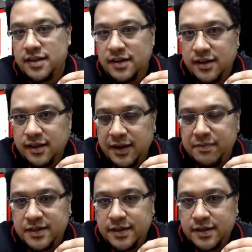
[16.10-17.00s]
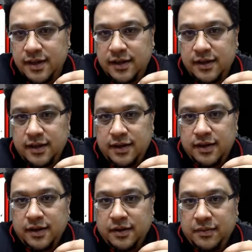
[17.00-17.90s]
clips.
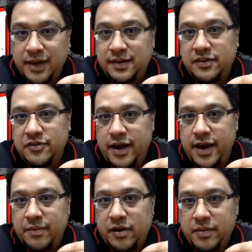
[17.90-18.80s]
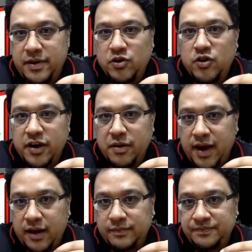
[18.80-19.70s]
Basically today I'm going to be talking
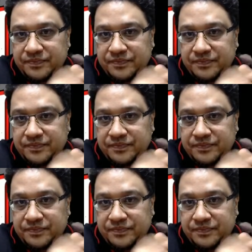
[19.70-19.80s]
about